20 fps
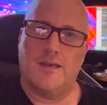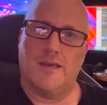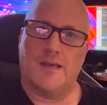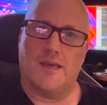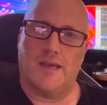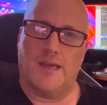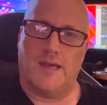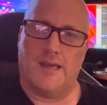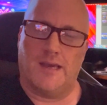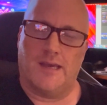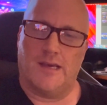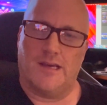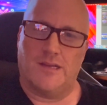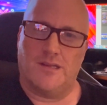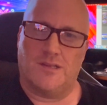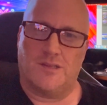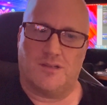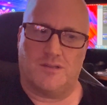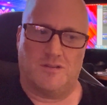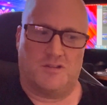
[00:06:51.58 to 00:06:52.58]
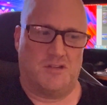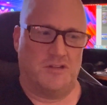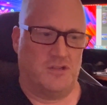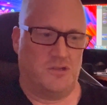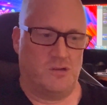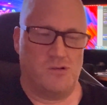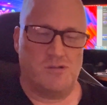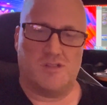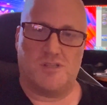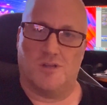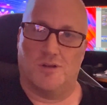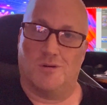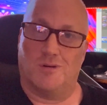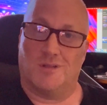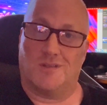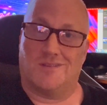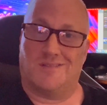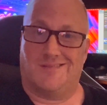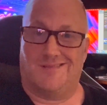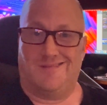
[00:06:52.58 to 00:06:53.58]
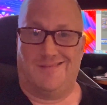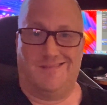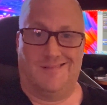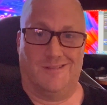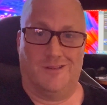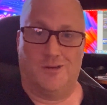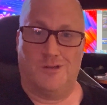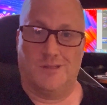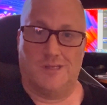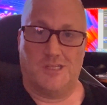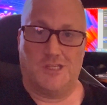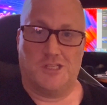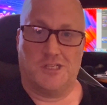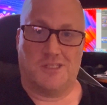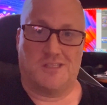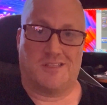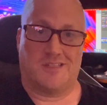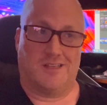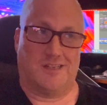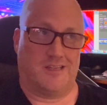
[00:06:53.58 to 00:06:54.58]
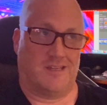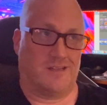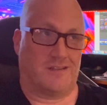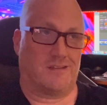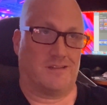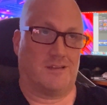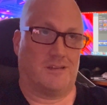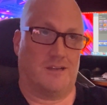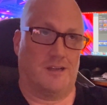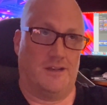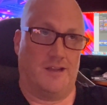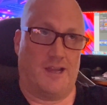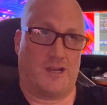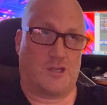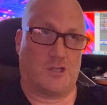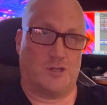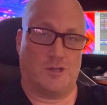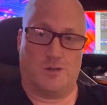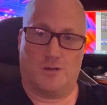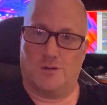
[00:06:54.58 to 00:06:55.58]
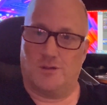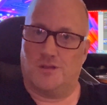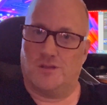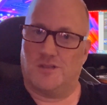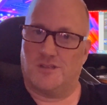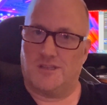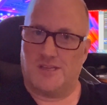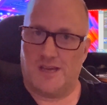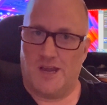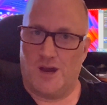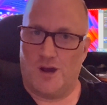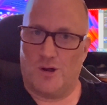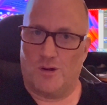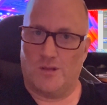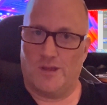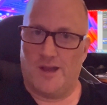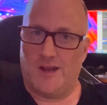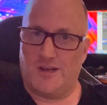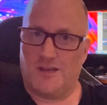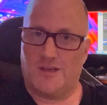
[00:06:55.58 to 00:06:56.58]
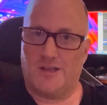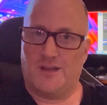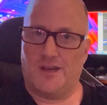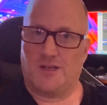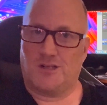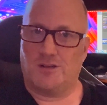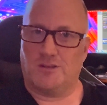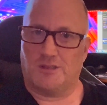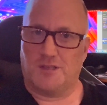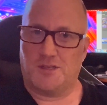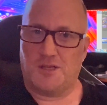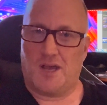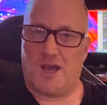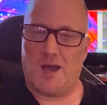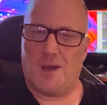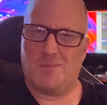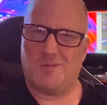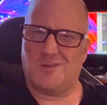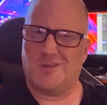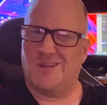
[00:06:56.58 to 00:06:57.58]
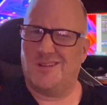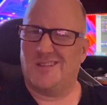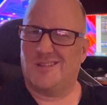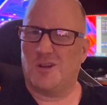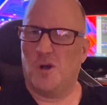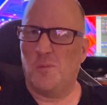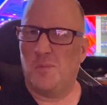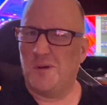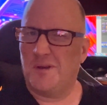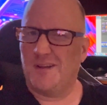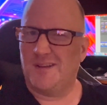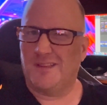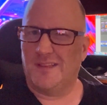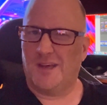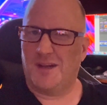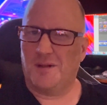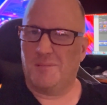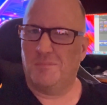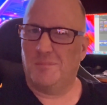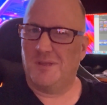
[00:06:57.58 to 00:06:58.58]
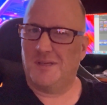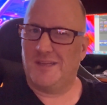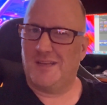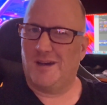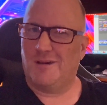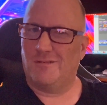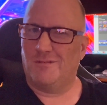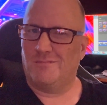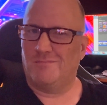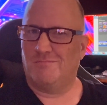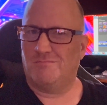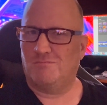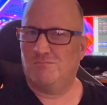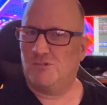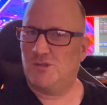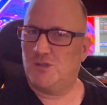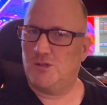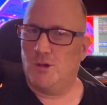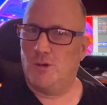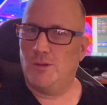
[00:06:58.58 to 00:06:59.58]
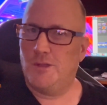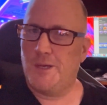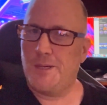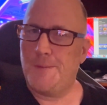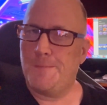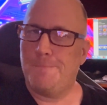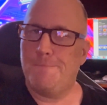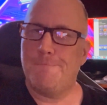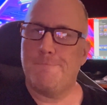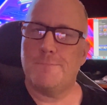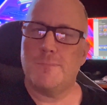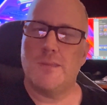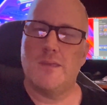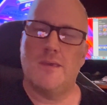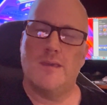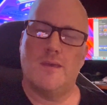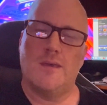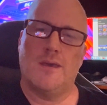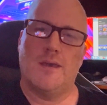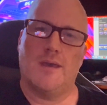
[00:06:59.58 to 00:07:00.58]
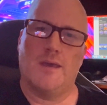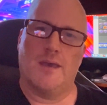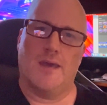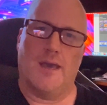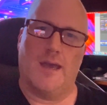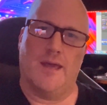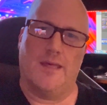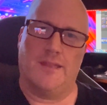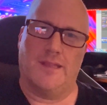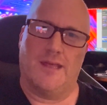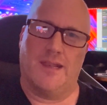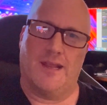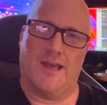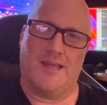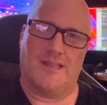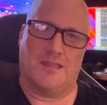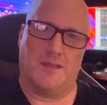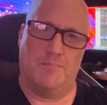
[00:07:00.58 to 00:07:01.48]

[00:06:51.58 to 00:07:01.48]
And to do so, it's literally just a connector that's the airline connector at the top. So I just opened it, let it bleed out slowly. And then at the